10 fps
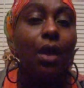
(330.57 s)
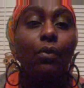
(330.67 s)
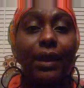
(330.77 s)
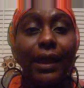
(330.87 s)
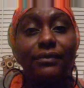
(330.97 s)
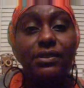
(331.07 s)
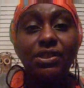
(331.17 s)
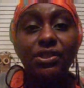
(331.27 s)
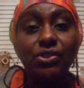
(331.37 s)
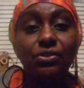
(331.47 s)
Well, I have a
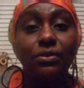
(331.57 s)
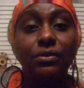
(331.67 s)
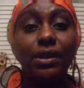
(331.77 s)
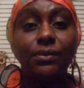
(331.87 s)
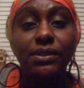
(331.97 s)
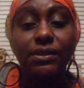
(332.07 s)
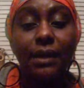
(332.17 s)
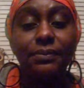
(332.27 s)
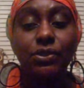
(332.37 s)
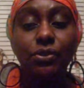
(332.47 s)
sister that was
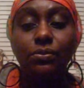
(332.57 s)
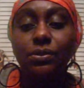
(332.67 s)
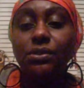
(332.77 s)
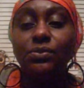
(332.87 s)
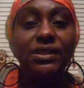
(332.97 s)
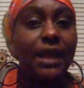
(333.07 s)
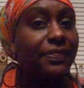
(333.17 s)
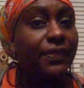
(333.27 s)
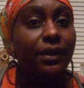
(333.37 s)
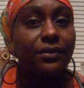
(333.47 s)
adopted too. She was not
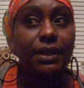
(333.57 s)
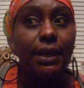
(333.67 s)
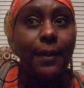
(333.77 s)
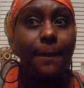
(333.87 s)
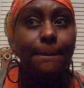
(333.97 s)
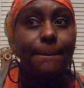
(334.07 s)
there yet.